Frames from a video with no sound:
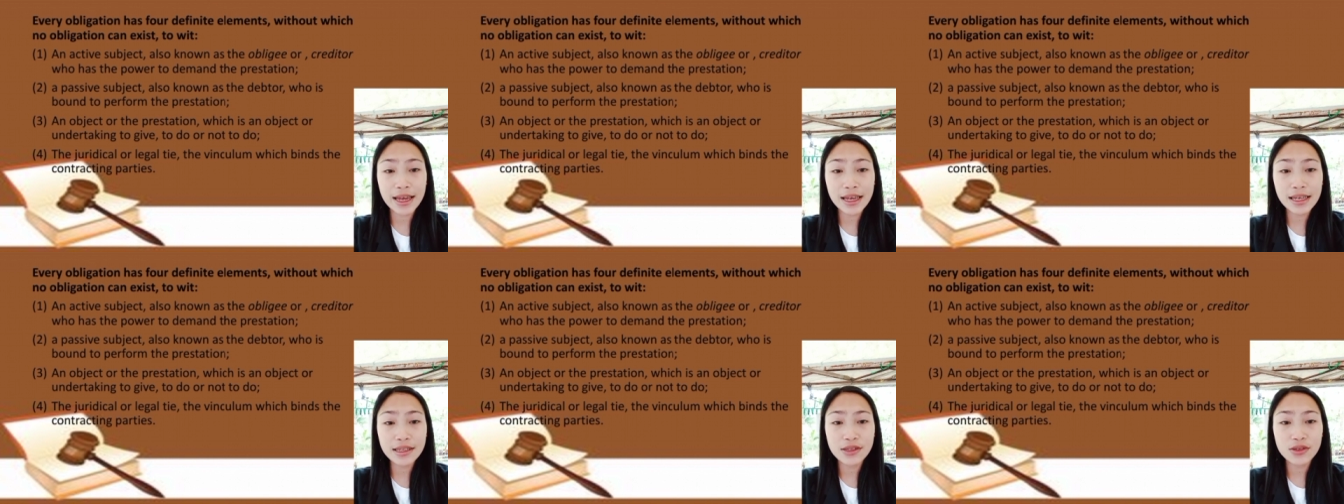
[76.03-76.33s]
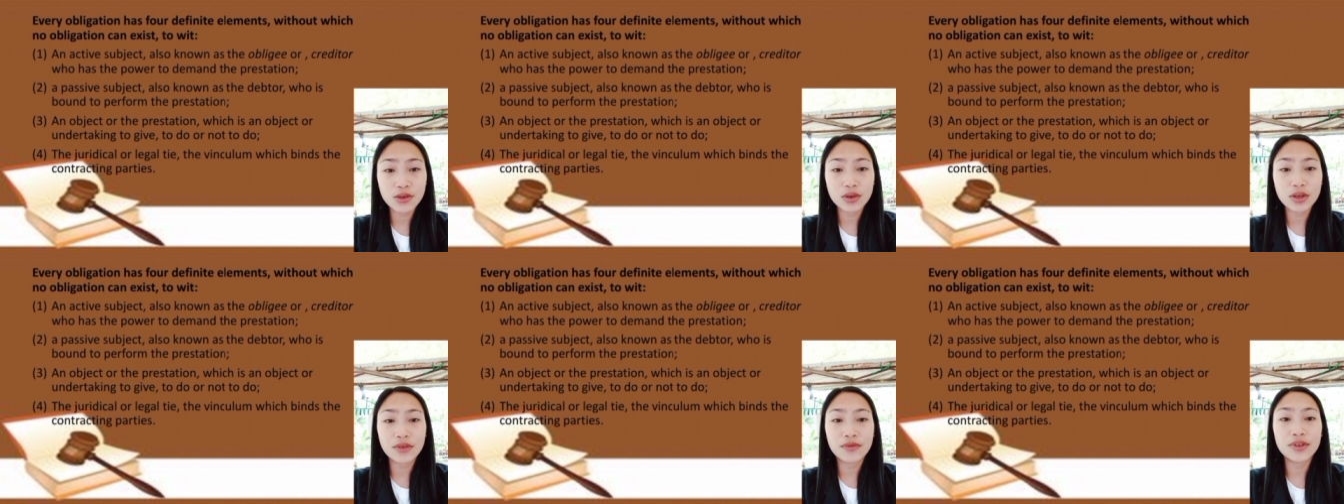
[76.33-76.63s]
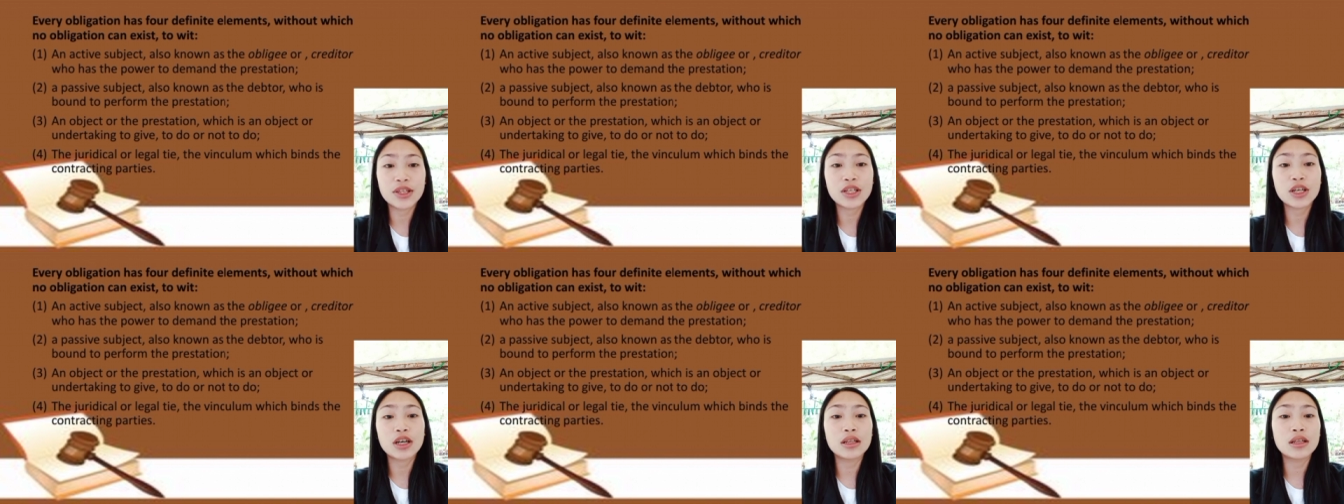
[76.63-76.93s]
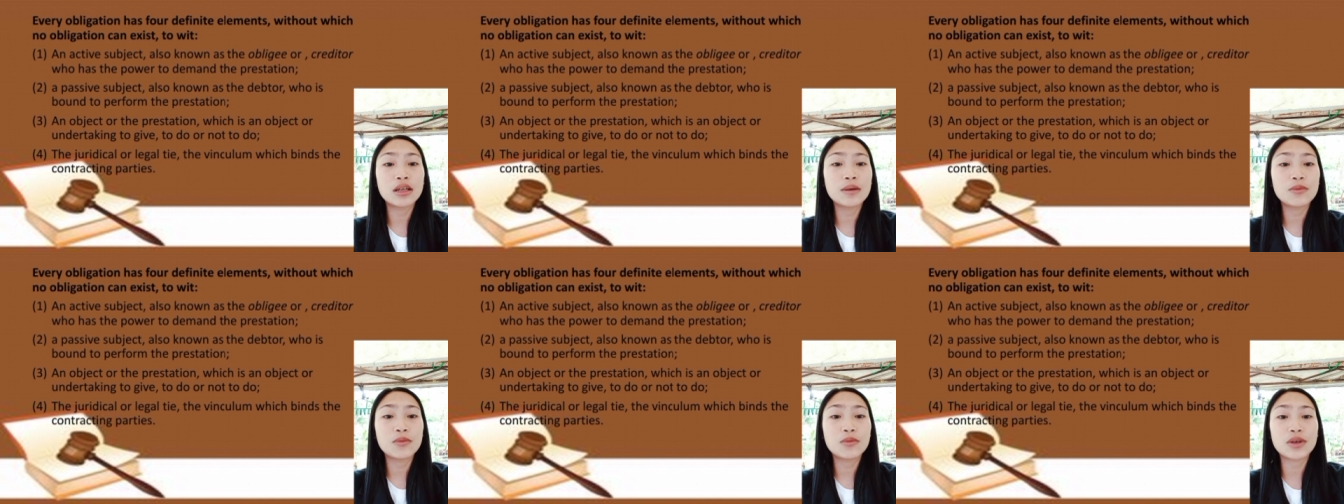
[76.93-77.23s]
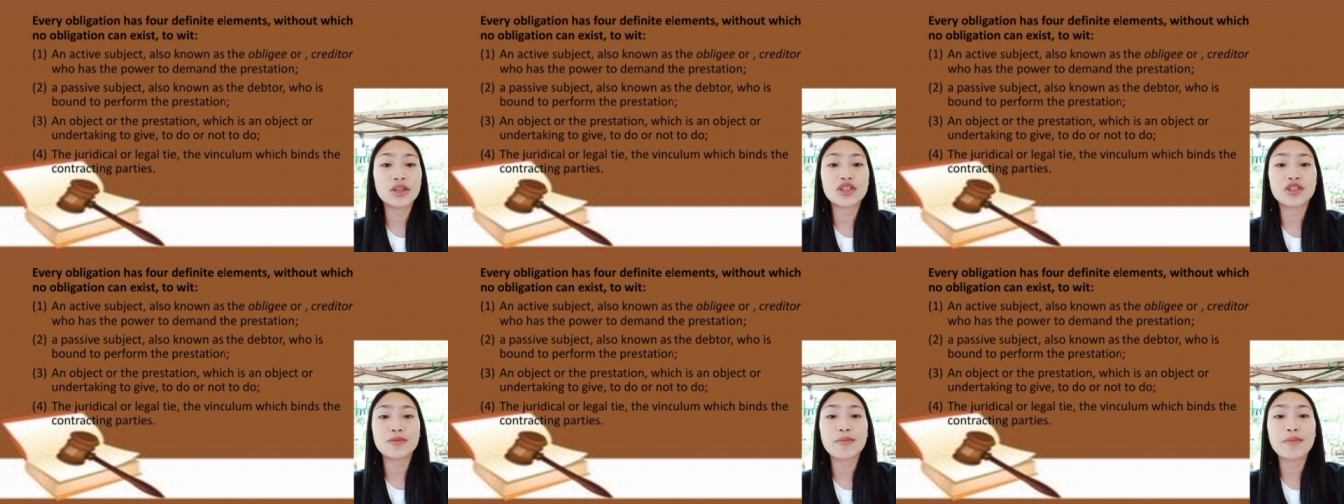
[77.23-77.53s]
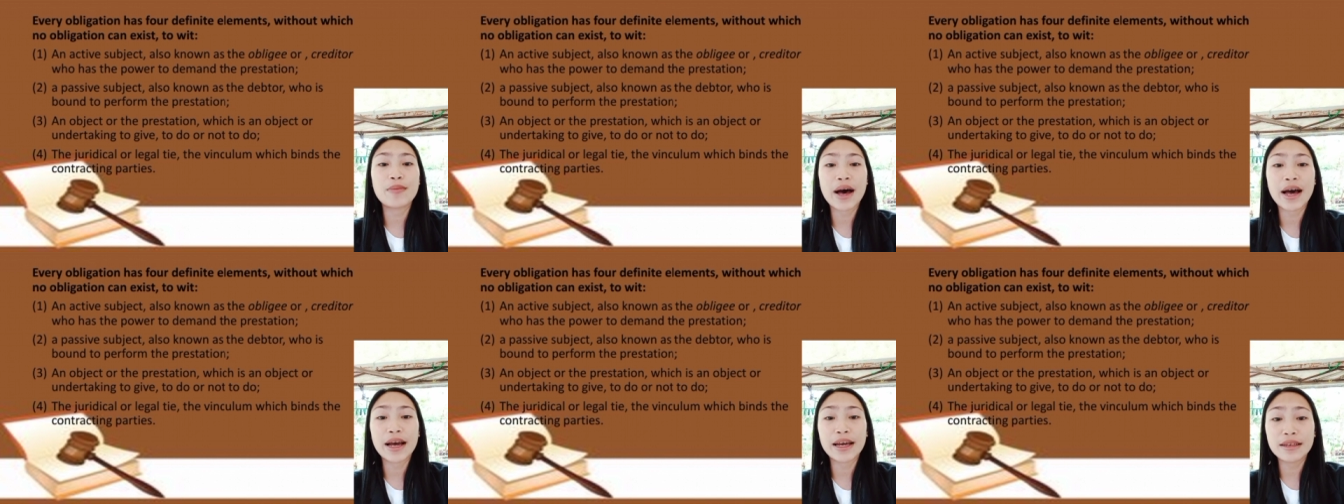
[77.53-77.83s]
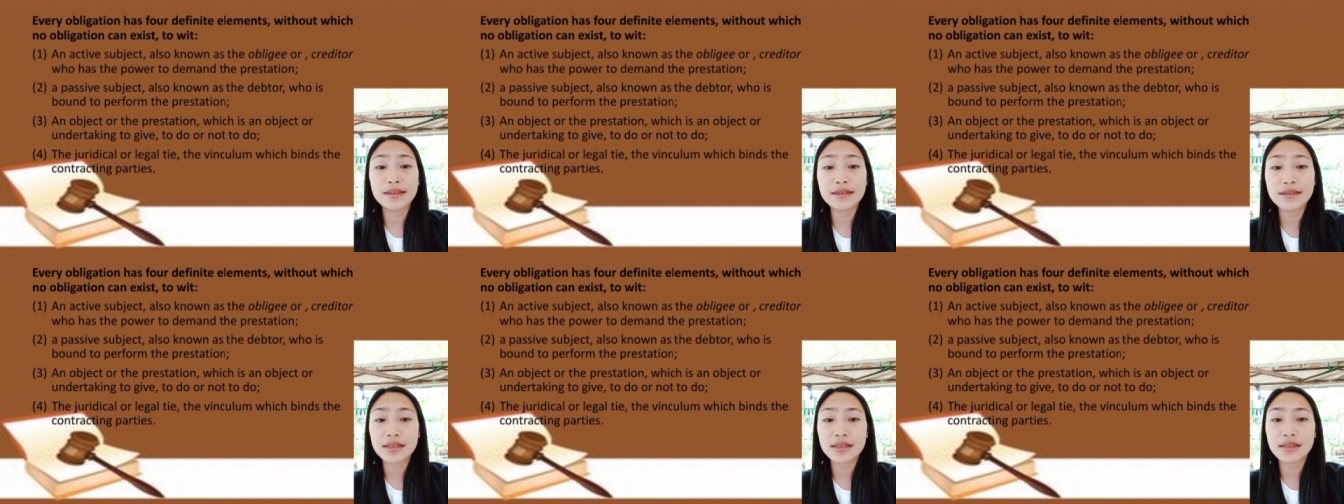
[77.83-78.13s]
so the vinculum which
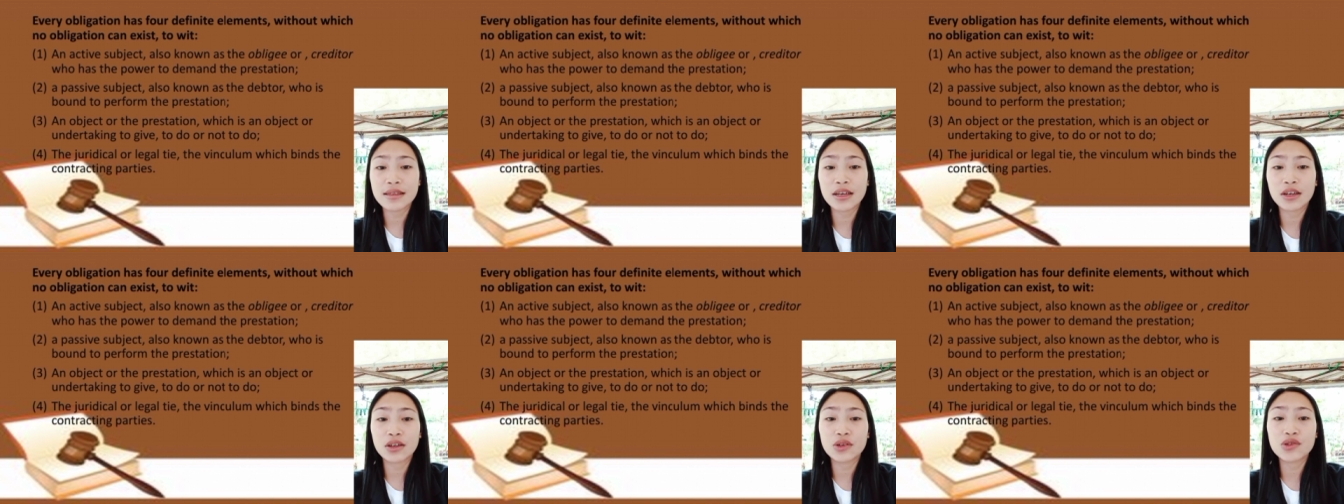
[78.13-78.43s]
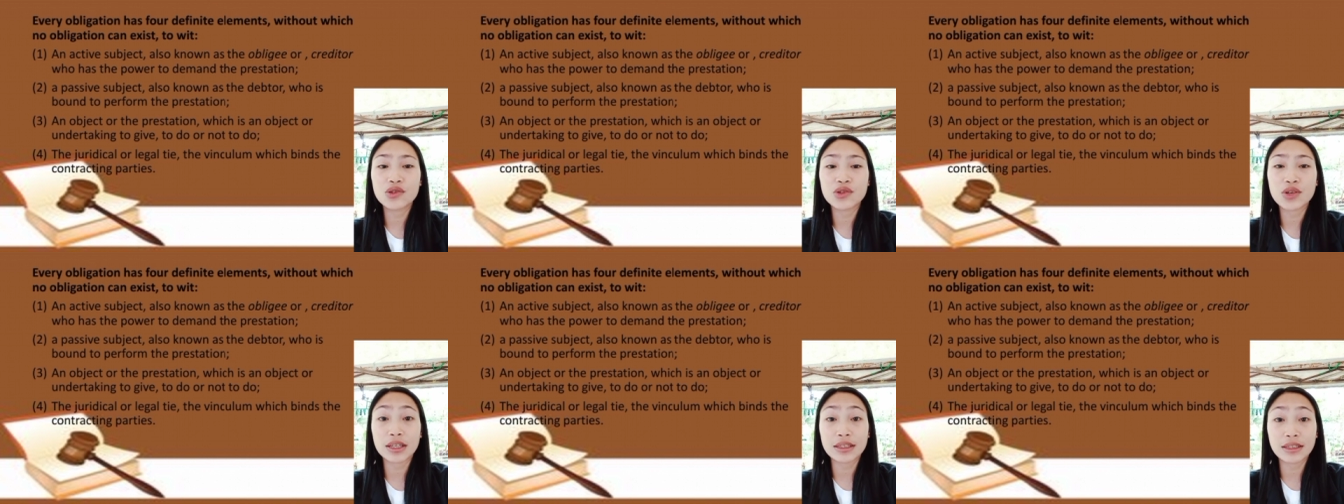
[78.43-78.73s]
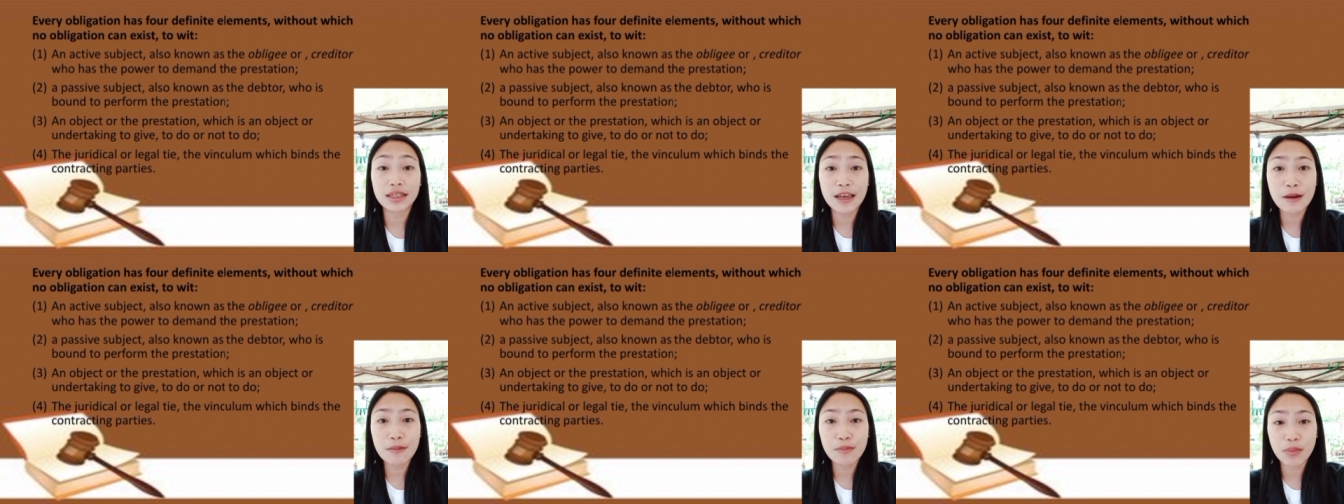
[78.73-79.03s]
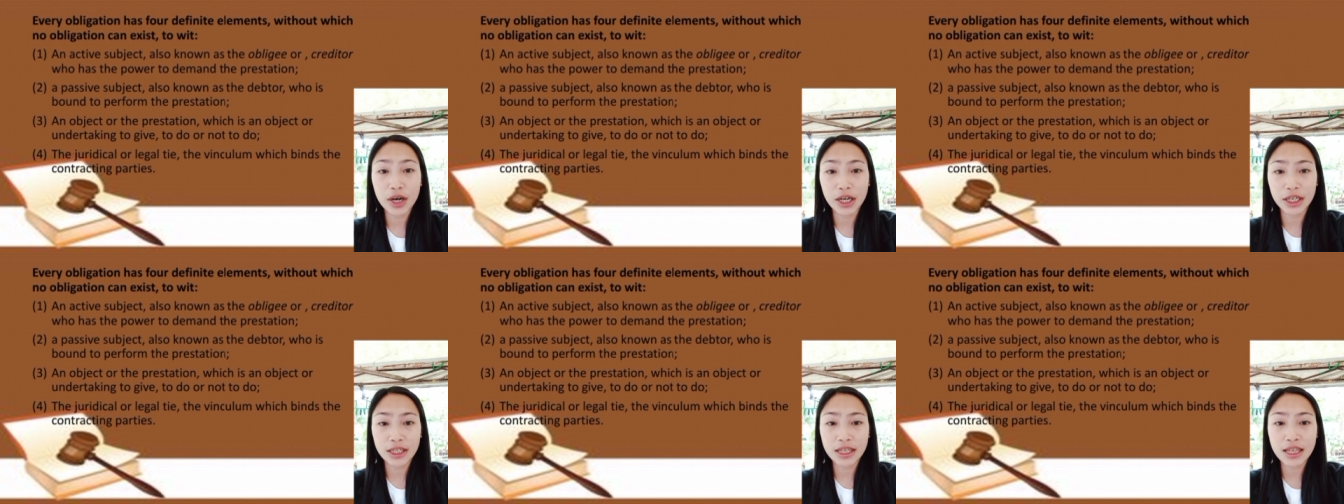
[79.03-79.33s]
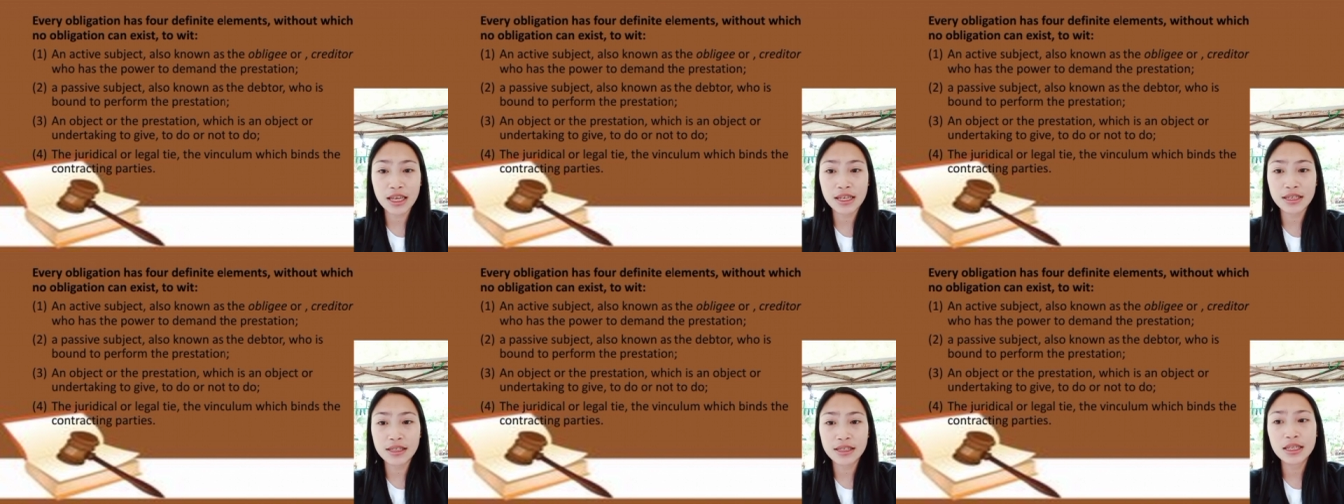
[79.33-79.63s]
binds the contracting parties.